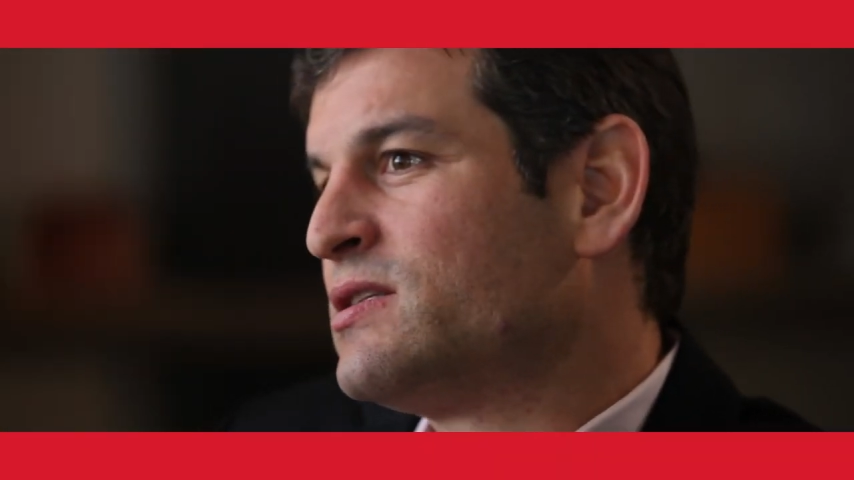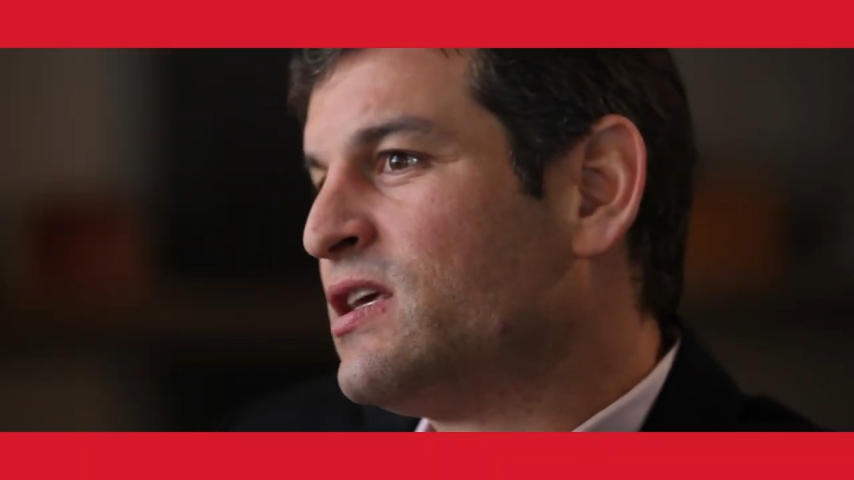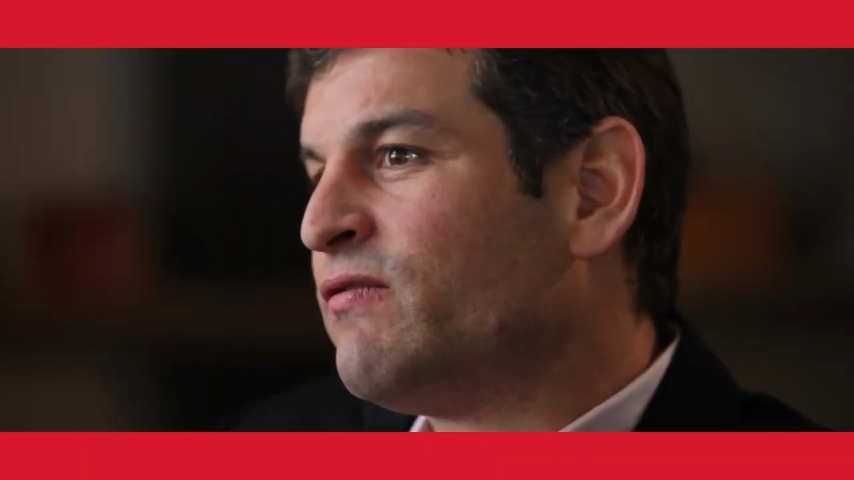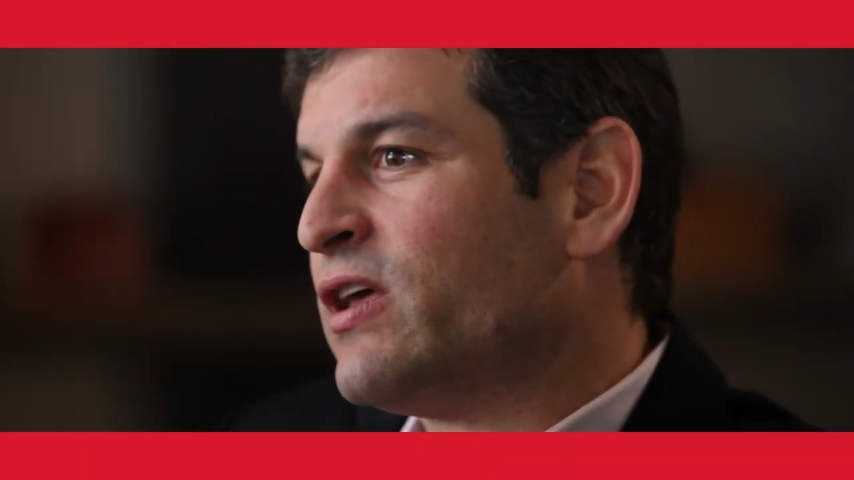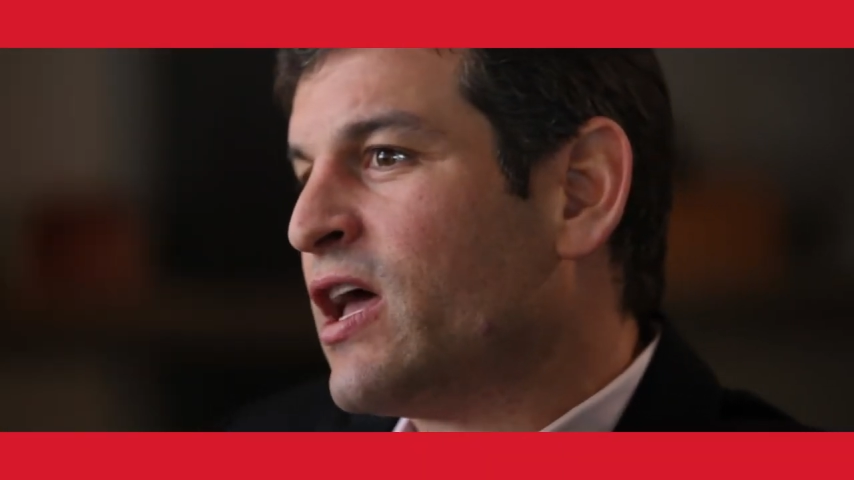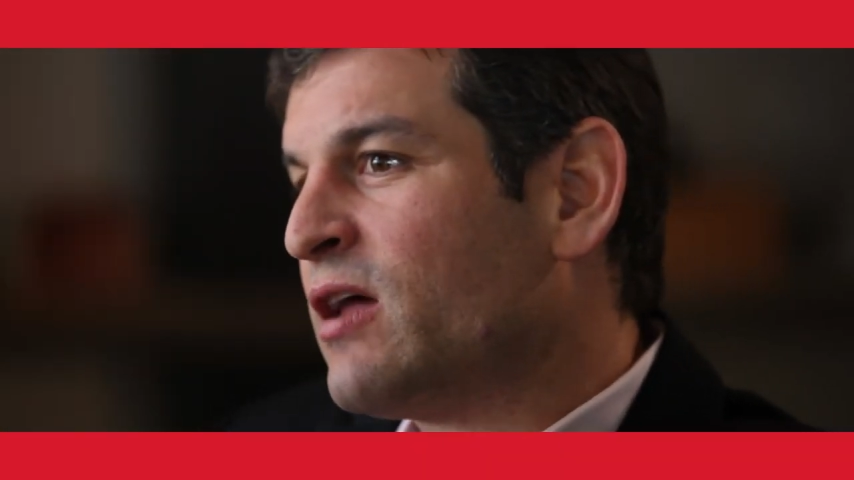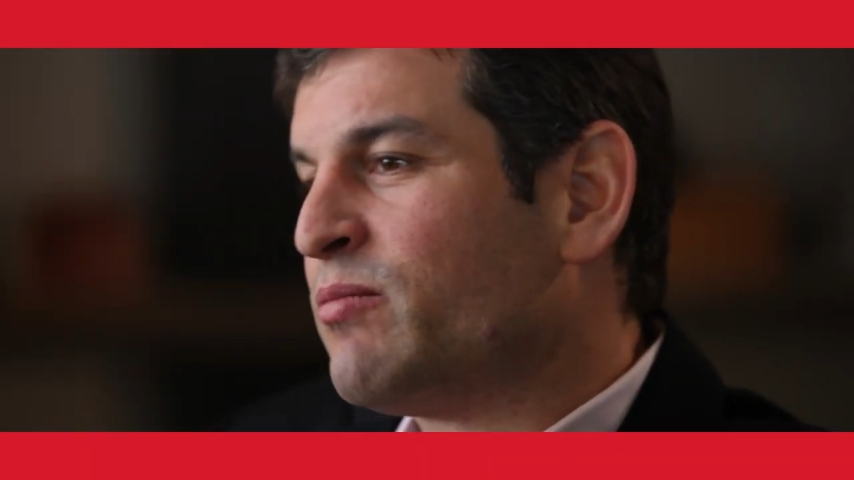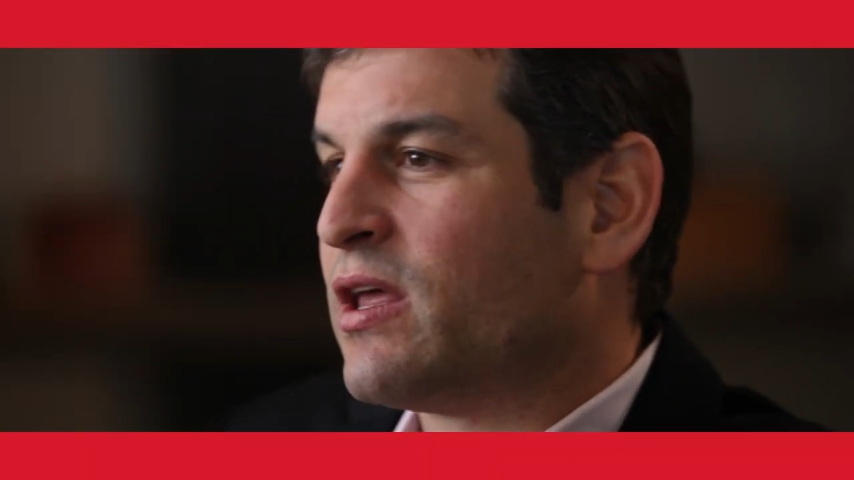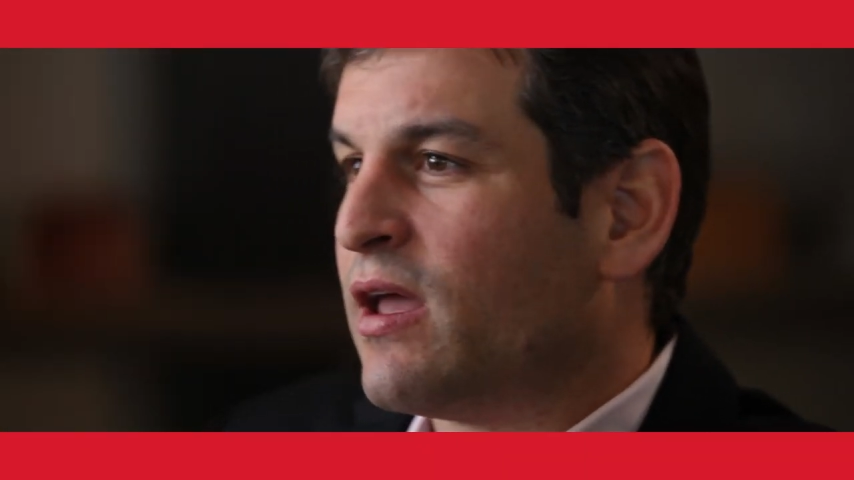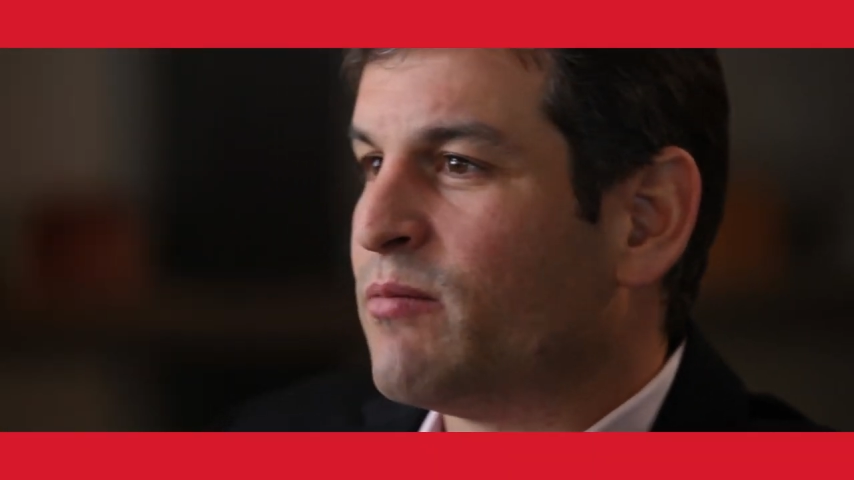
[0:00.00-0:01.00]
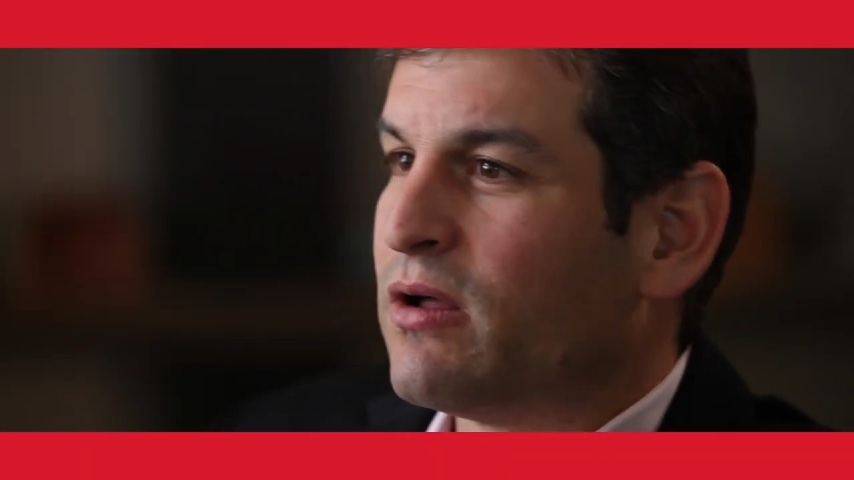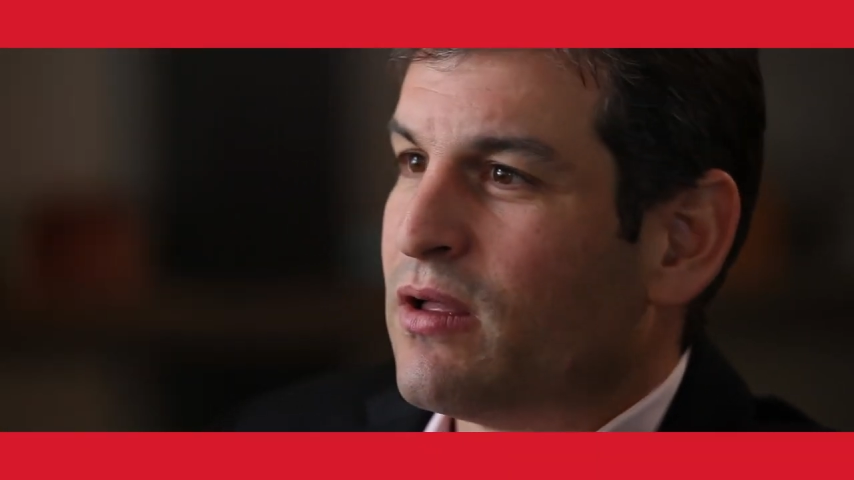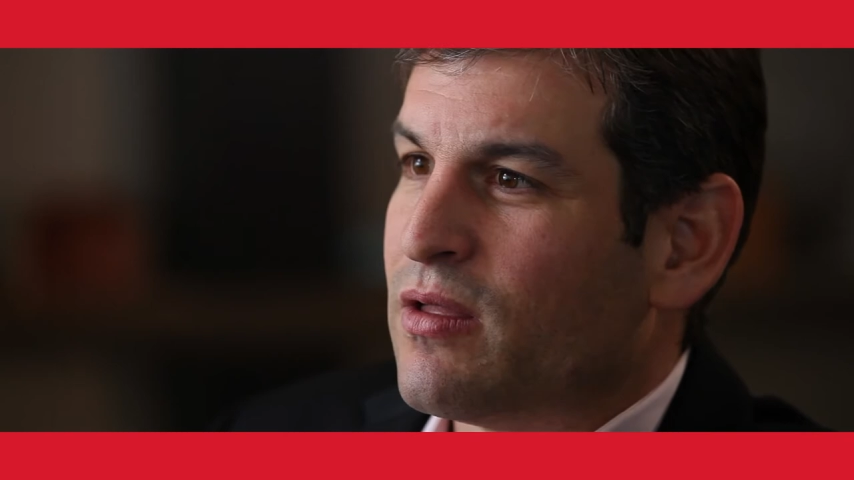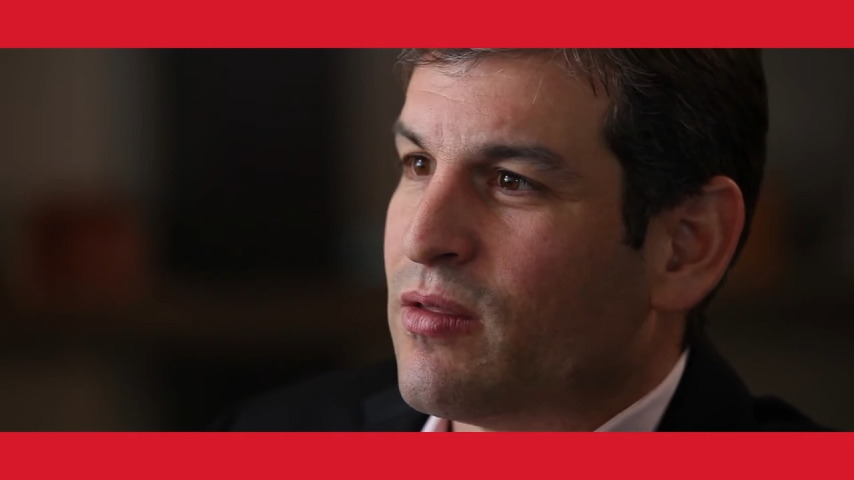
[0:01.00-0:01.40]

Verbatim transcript: TV ad became a